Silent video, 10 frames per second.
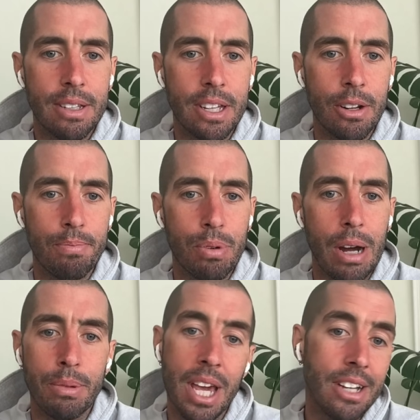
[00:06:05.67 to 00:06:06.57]
that,
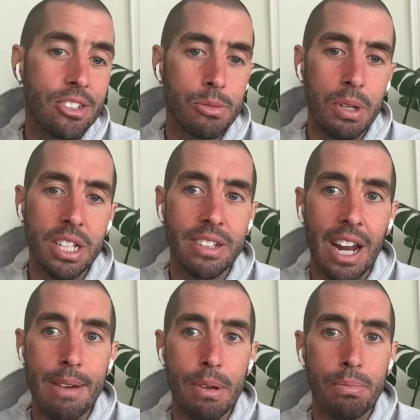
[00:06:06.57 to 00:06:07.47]
probably has as many
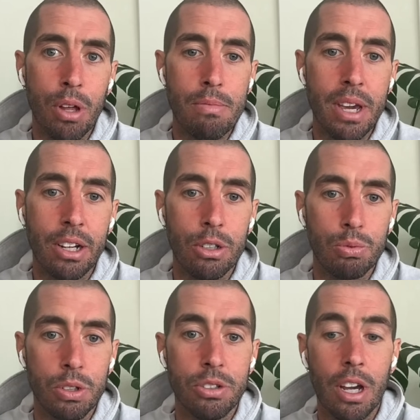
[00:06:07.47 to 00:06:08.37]
dynamic playmakers
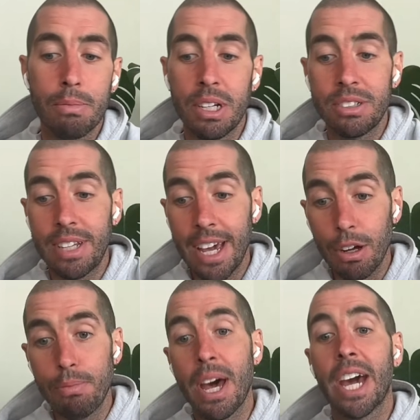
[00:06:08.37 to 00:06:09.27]
when you're talking about
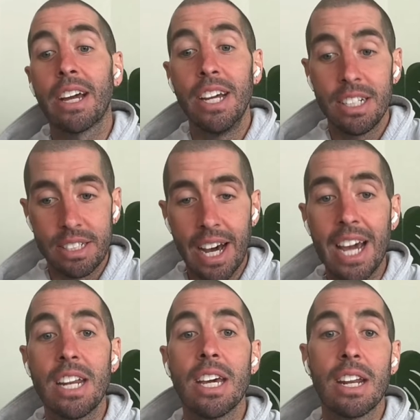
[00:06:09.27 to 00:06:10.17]
tailback,
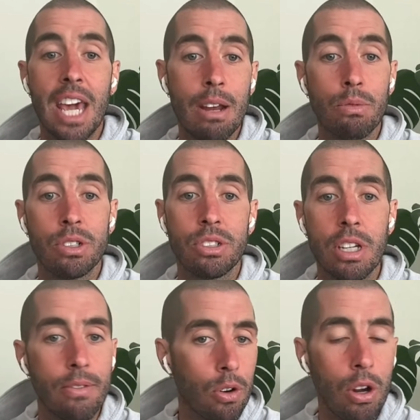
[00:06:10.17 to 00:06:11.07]
tight end, and
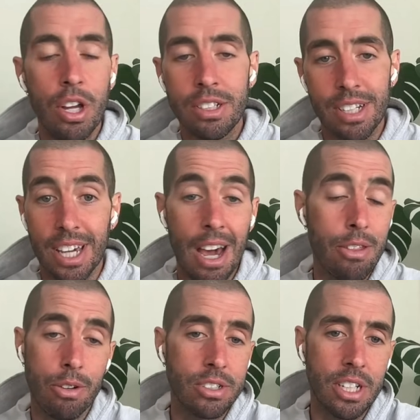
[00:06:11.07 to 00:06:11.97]
receiver
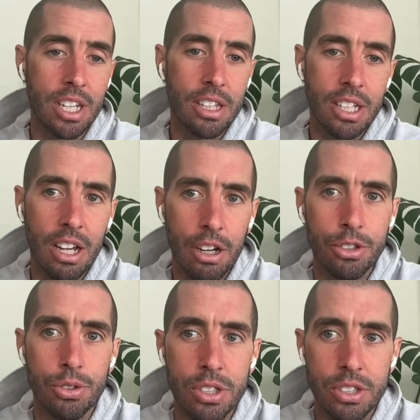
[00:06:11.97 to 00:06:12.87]
together as any in the
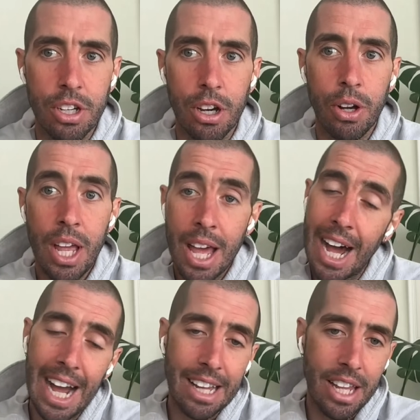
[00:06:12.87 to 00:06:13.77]
country. So
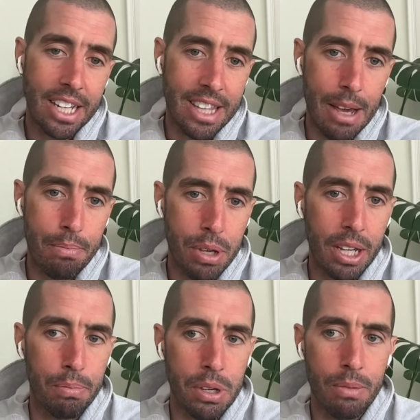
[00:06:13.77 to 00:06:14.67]
I like that
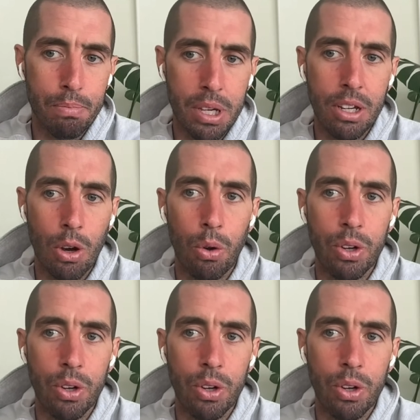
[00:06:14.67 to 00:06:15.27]
pick. Pete